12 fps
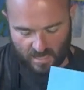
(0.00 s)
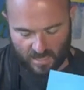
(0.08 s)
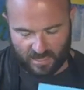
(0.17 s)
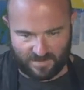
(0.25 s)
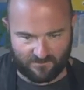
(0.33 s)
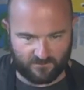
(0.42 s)

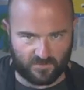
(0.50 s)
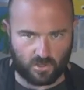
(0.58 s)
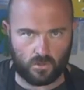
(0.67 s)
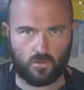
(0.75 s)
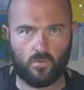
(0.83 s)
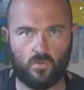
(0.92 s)
If
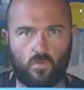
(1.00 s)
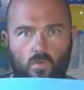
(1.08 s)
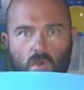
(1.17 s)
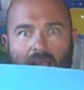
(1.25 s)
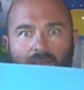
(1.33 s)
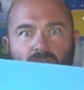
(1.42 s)
you
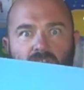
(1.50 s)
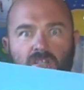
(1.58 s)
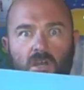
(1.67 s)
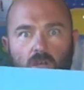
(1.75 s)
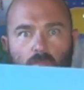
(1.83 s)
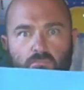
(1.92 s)
haven't
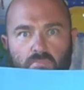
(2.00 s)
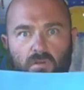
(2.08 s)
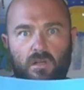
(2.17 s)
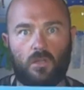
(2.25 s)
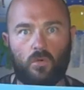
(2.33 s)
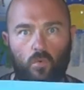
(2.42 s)
got a
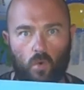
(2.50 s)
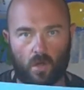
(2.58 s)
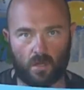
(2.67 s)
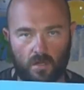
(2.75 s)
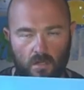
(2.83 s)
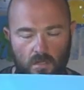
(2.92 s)
blue
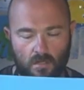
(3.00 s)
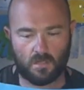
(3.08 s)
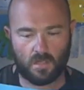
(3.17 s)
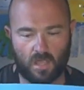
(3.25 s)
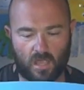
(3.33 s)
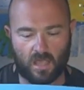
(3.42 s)
one,
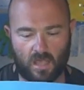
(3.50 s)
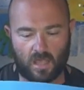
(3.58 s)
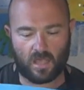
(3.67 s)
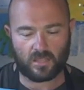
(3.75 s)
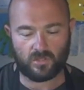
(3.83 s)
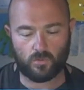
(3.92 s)

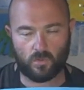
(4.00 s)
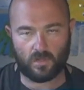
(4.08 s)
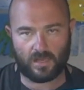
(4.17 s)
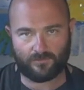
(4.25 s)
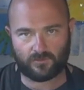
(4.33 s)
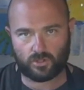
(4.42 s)
you will
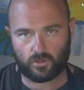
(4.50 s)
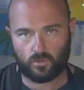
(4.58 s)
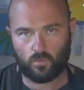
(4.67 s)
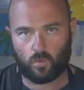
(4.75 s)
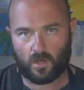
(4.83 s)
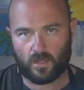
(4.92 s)
have
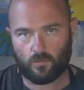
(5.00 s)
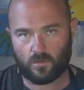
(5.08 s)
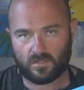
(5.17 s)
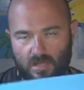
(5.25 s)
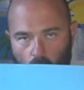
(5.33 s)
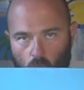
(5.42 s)
2 white
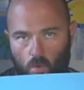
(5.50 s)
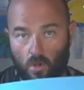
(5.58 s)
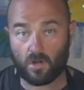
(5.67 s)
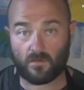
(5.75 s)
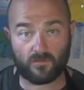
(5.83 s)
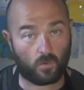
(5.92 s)
ones. Now,
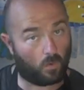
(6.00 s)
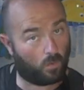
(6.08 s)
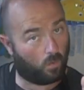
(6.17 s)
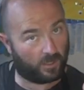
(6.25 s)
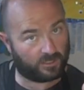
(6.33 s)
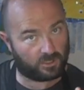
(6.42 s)
one of your
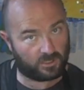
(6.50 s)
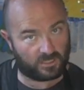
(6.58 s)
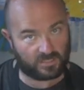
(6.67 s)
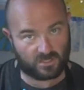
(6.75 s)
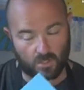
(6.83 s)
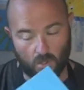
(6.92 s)
white
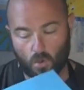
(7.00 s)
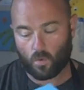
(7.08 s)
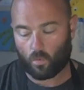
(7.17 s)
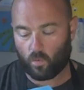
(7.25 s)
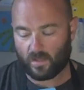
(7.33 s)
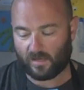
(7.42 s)
sheets
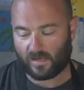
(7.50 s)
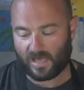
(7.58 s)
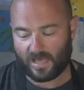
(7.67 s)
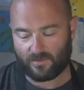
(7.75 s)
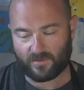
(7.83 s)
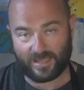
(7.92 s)
will
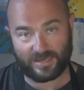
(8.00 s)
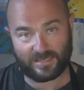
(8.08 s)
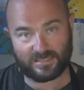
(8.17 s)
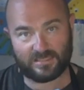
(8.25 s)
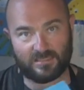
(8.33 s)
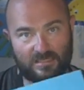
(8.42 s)
have a
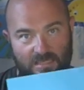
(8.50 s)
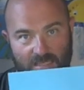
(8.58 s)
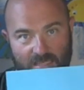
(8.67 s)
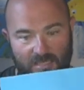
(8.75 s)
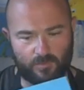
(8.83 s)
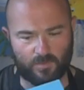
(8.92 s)

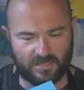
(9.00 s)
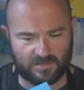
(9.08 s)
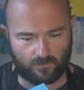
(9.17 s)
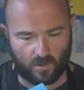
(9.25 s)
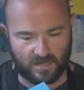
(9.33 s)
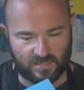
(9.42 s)
little piece of
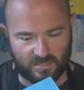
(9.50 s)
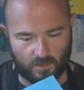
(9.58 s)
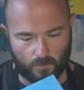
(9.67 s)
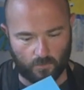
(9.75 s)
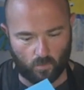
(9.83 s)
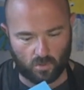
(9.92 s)
writing
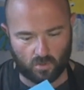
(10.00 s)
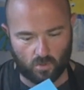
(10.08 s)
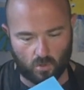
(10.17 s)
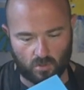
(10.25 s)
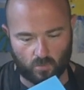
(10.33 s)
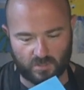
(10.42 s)
up in one
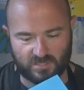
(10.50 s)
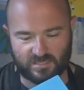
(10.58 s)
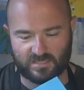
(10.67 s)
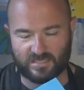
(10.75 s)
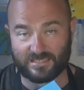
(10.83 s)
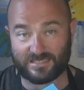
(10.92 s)
corner, which
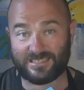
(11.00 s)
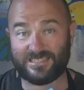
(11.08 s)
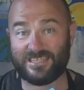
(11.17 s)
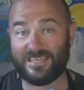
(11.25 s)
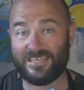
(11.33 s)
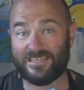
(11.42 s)
is
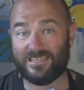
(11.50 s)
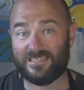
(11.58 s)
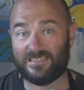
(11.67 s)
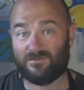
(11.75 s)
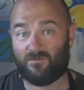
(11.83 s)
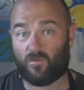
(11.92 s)
T
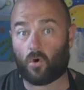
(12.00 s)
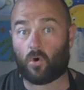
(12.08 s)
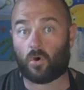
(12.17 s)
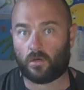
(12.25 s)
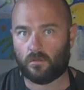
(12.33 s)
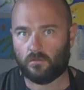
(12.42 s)
is
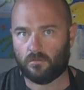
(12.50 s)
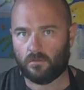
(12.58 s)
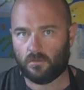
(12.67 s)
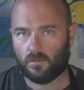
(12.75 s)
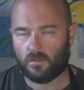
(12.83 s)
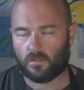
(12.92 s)
for.
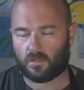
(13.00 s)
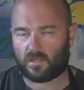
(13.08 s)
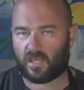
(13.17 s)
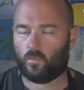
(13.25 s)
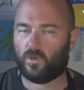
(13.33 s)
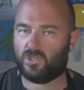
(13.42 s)

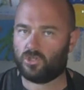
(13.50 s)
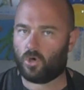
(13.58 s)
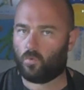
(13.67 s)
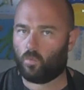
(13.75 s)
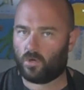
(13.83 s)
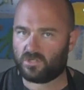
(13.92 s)
Okay, we
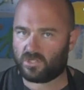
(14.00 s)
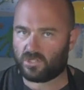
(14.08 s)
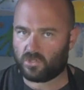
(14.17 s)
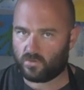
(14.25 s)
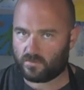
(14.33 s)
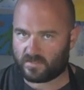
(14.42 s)
don't want to
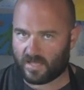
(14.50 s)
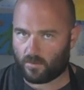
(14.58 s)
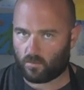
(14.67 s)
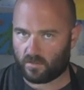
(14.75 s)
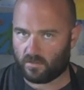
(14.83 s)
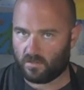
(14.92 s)
use that
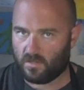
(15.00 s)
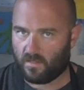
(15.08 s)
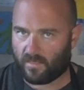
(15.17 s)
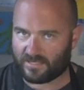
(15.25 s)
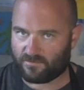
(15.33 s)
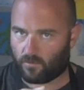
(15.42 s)
one.
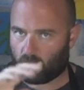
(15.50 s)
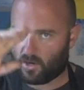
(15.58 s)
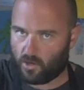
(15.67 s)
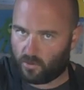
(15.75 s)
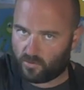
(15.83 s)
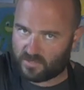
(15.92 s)
That's for
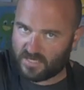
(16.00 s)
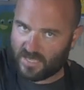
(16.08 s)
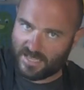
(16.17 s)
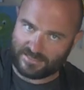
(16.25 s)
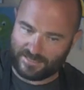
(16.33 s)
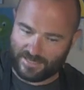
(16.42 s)
another
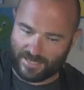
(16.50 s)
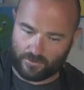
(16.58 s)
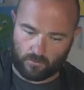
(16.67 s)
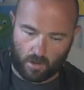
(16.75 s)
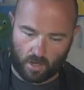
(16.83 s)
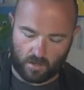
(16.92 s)
task
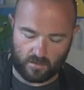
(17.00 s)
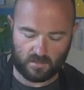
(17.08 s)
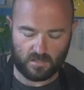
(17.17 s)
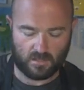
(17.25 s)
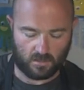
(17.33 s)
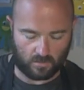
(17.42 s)
later on.
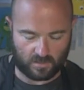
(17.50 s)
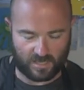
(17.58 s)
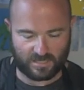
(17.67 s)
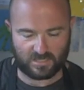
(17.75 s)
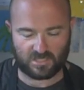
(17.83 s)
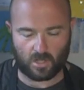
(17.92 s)

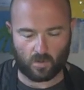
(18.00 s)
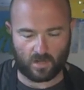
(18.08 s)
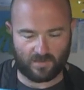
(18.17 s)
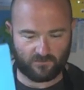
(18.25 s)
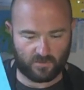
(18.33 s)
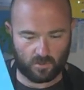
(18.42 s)
Okay, so
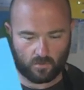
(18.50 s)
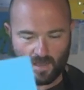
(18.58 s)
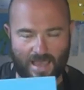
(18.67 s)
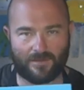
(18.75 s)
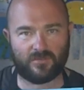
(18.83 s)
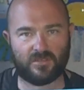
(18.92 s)
if you
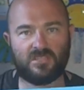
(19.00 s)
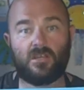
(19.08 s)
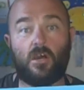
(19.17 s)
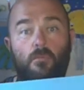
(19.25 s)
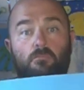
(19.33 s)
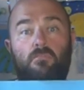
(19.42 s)
haven't
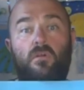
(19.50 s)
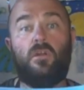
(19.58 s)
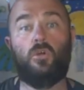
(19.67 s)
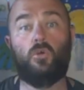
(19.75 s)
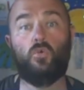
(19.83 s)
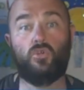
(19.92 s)
got a
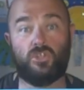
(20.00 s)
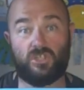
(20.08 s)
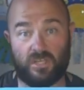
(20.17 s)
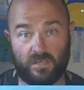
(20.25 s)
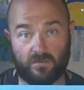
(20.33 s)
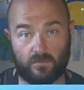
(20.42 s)
blue
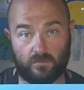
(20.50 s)
sheet,